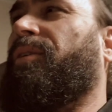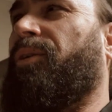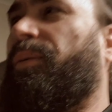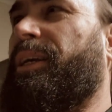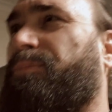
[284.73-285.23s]

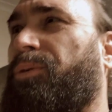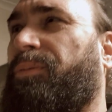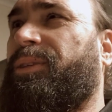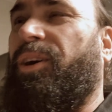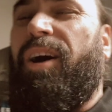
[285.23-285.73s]
always
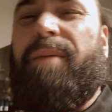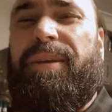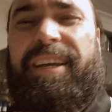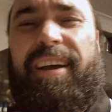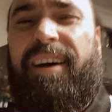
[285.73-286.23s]
put thyme
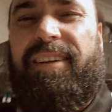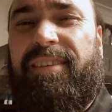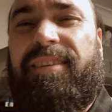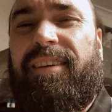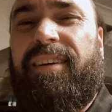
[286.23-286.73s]
in your garden.